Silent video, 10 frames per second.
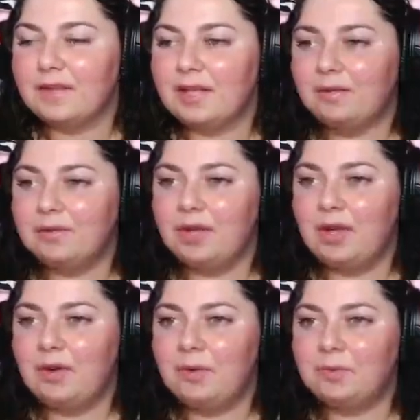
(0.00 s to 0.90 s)
I don't
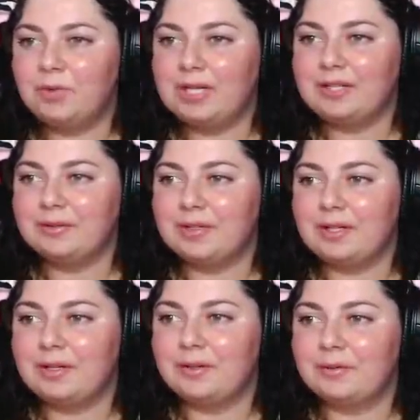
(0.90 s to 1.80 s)
know. I don't
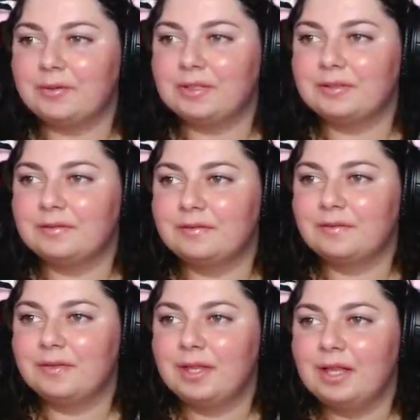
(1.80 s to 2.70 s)
know.
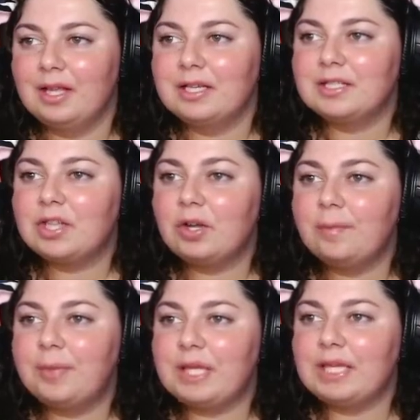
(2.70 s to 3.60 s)
Is there a
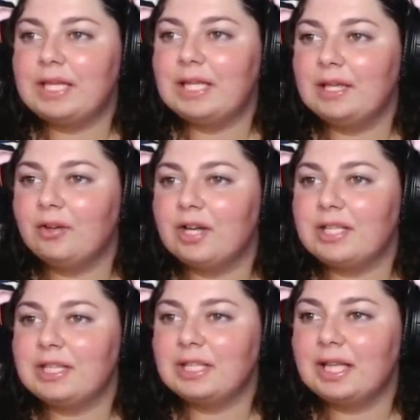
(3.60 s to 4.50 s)
beanie or
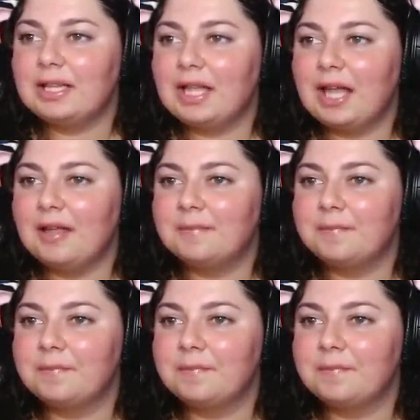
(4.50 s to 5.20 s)
anything like that?